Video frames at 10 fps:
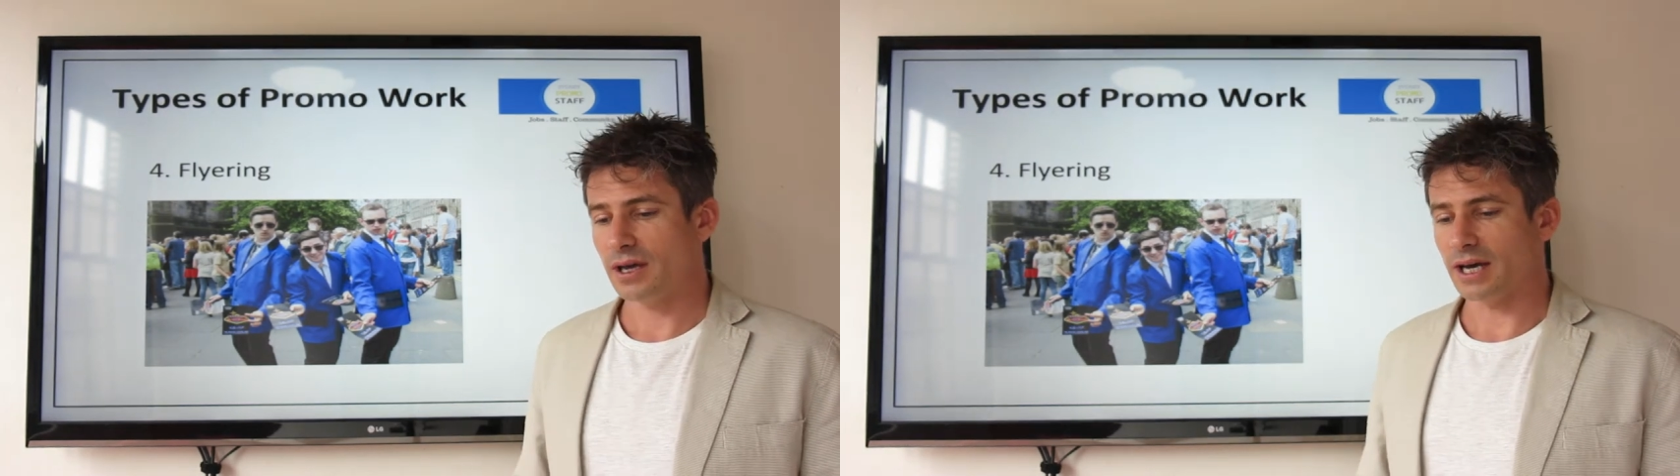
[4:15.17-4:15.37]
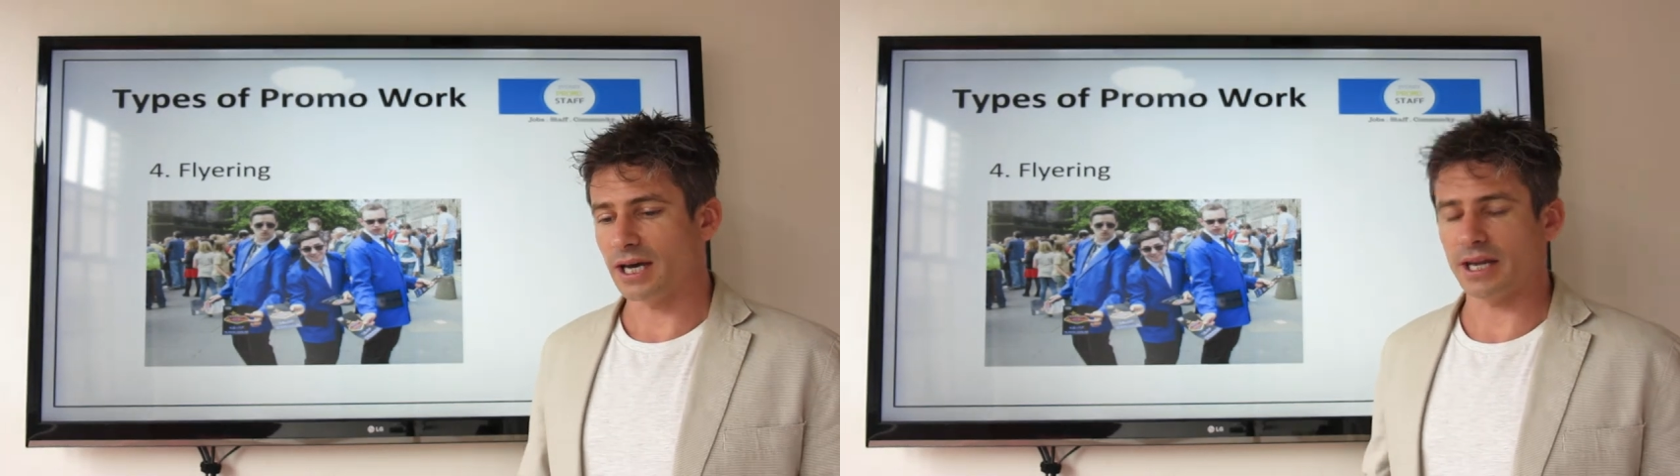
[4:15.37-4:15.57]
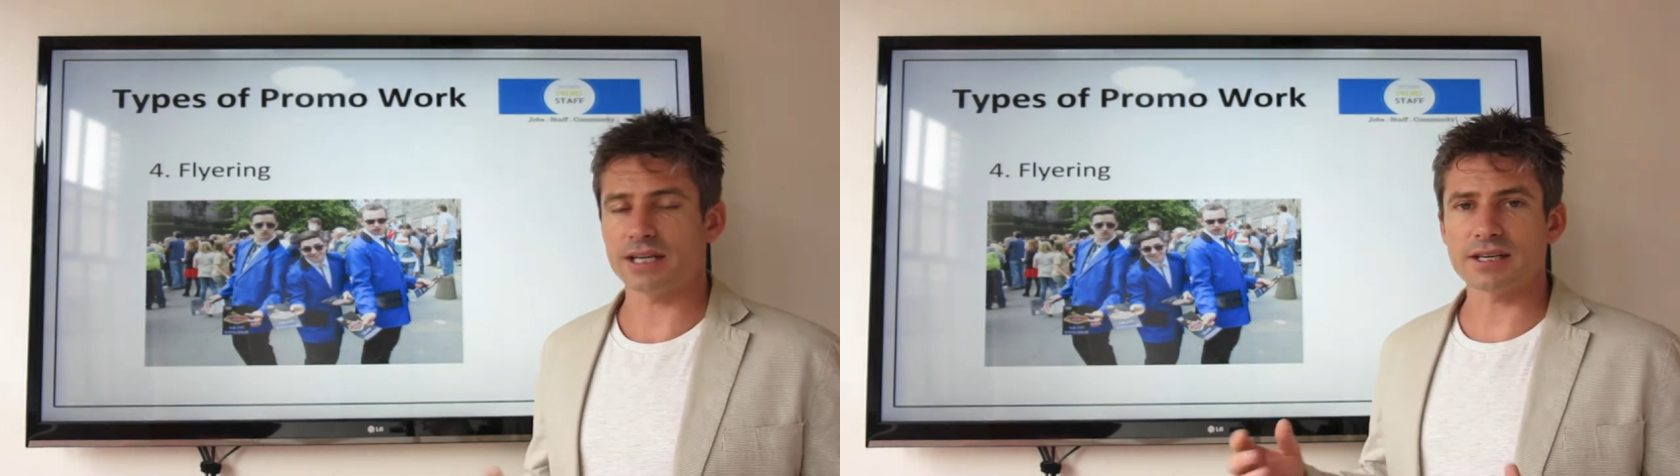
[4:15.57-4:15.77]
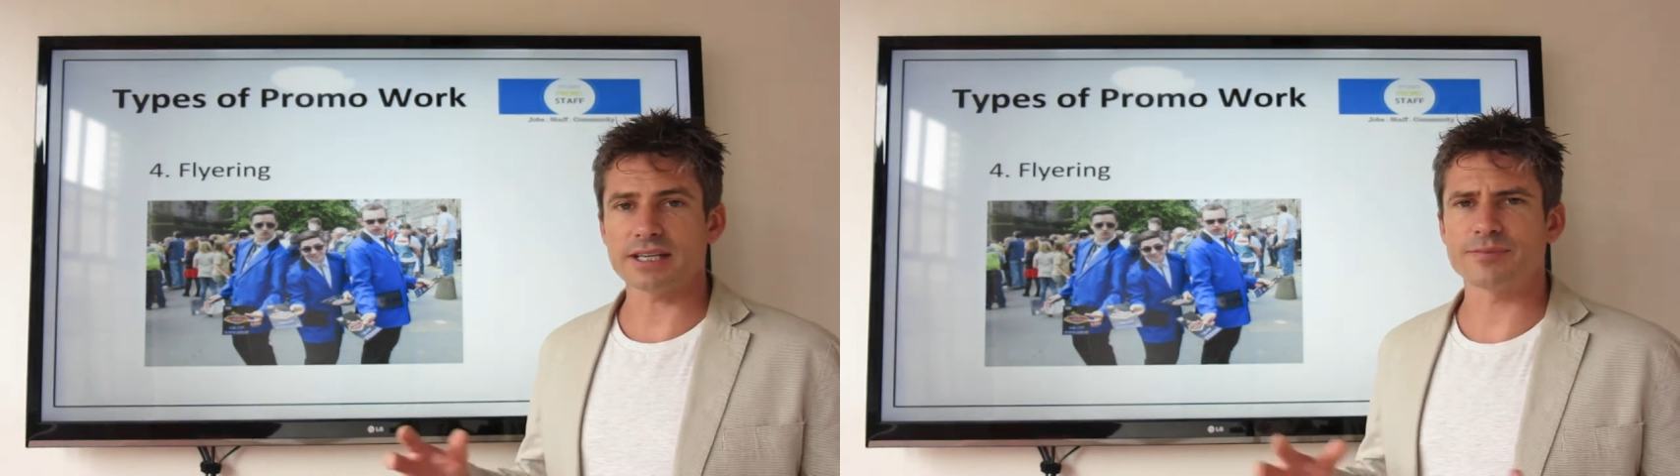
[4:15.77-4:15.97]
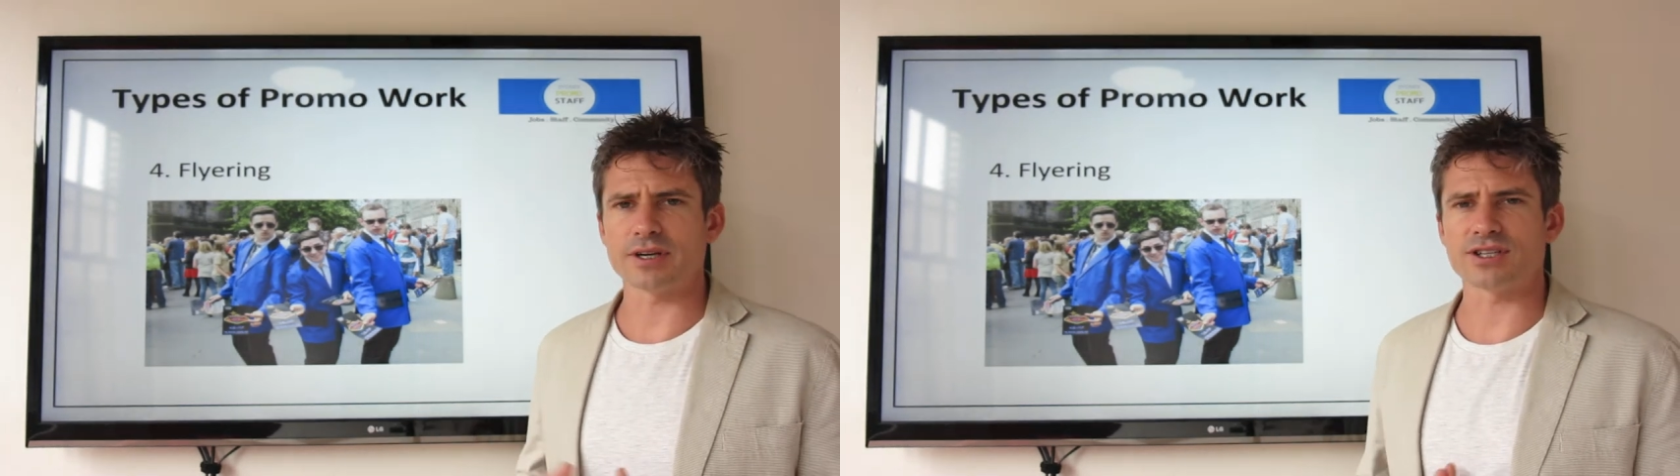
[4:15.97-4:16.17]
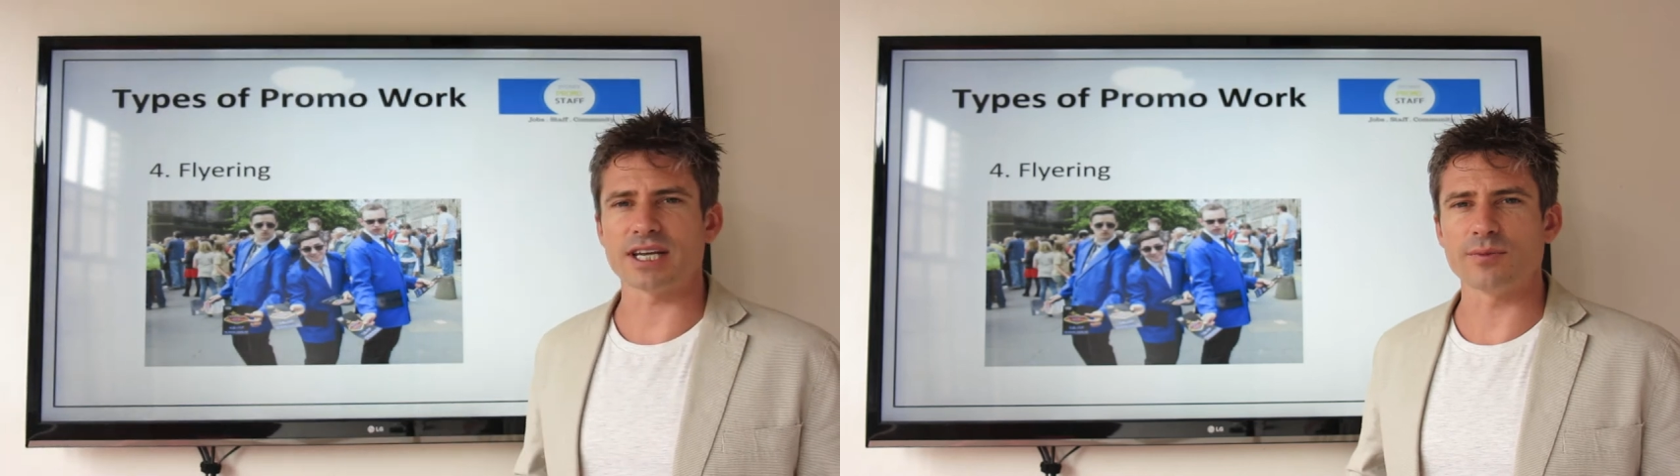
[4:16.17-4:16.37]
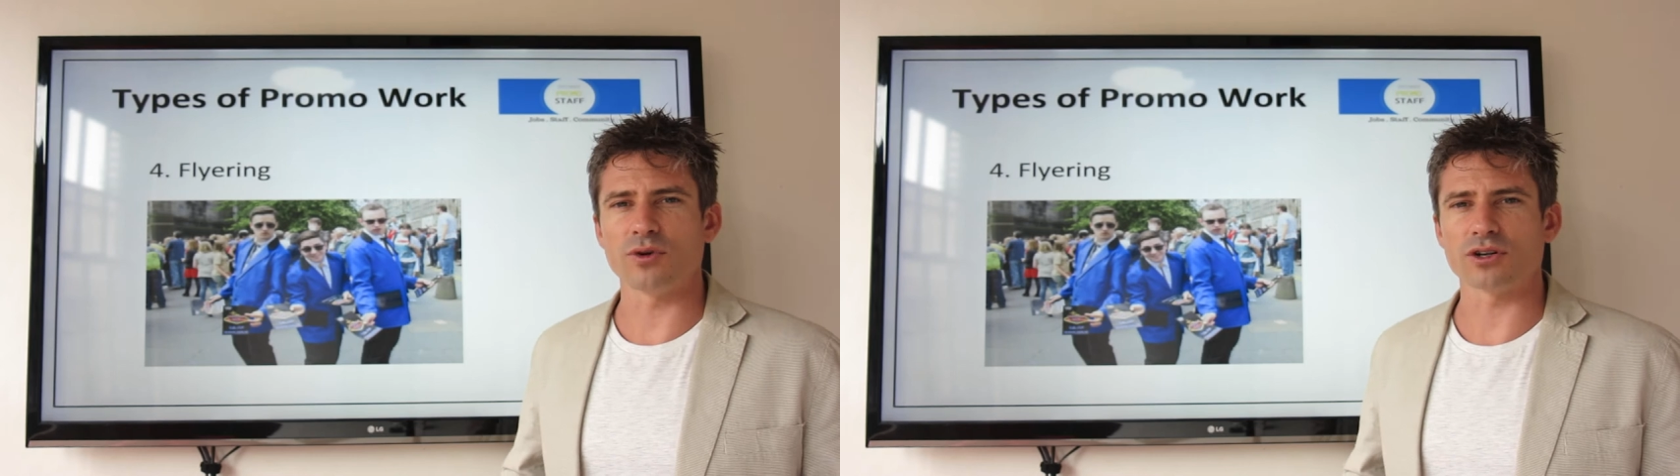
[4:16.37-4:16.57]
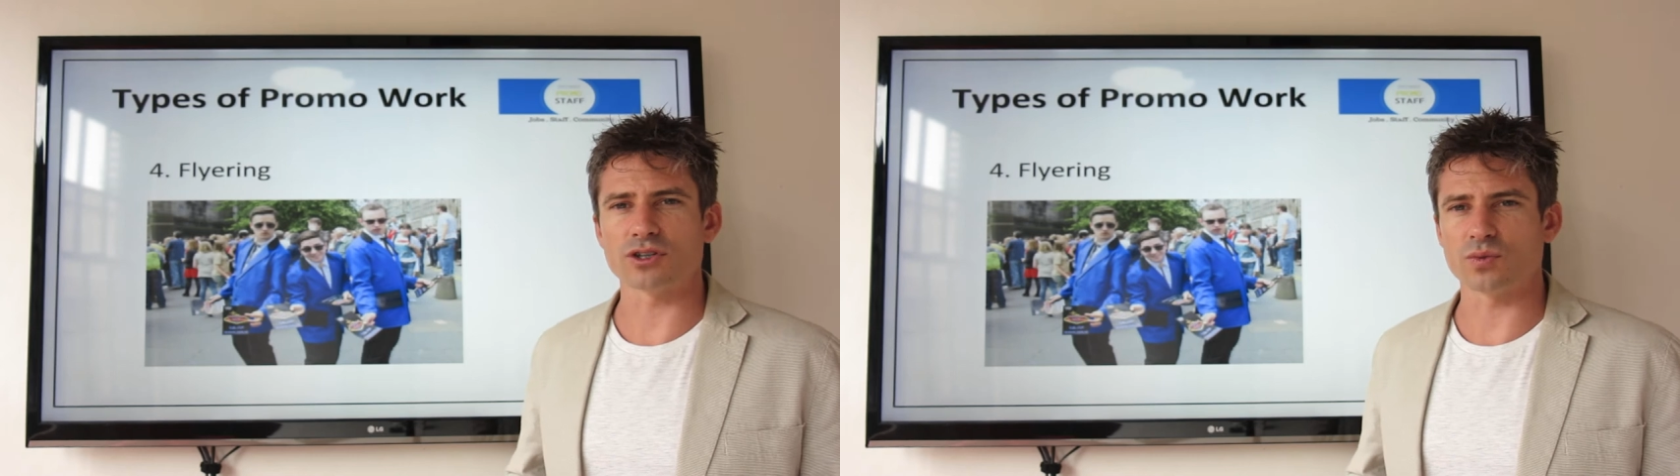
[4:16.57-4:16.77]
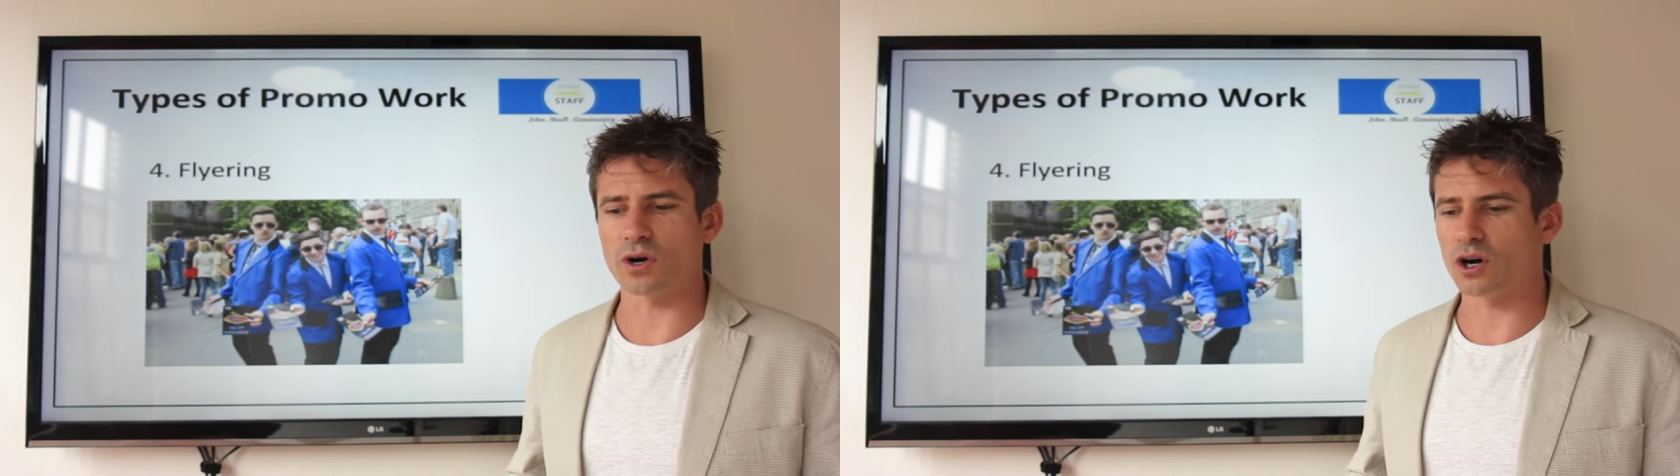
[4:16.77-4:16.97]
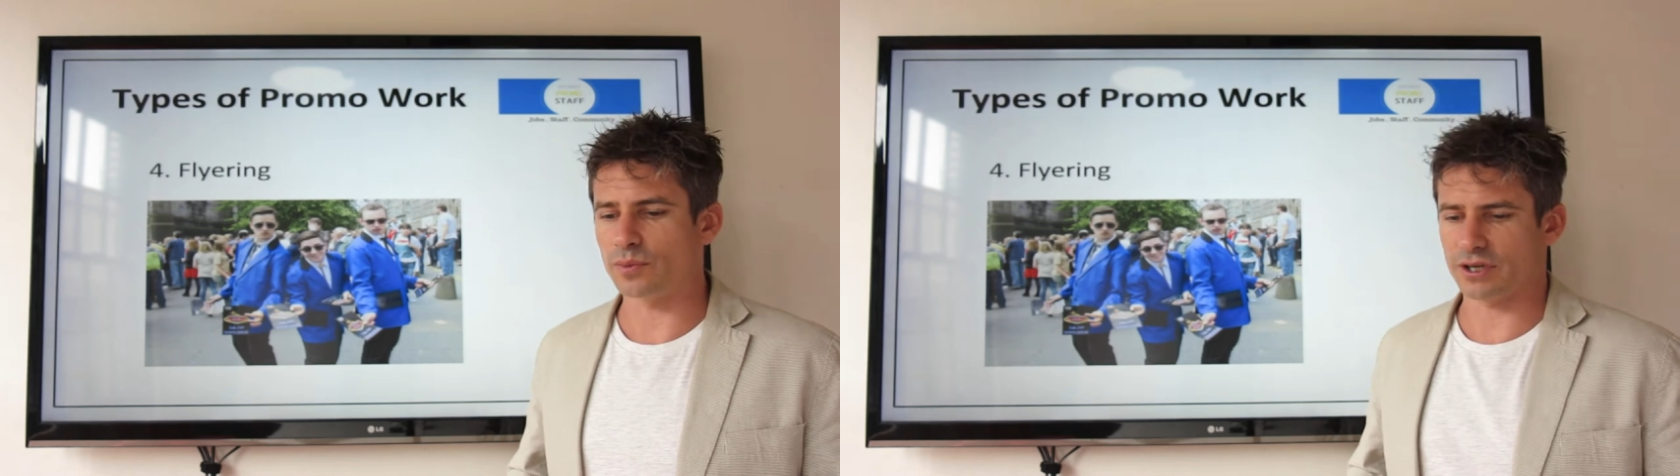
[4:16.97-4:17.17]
And it's a nice bit of teamwork as well,